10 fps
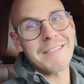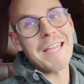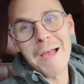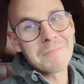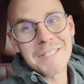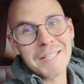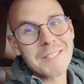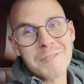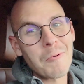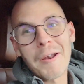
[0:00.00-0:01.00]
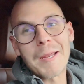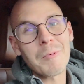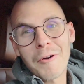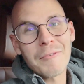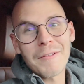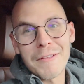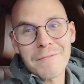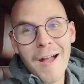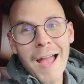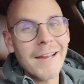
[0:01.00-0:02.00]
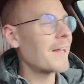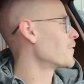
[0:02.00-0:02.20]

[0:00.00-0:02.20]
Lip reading: that the M6 is running perfectly fine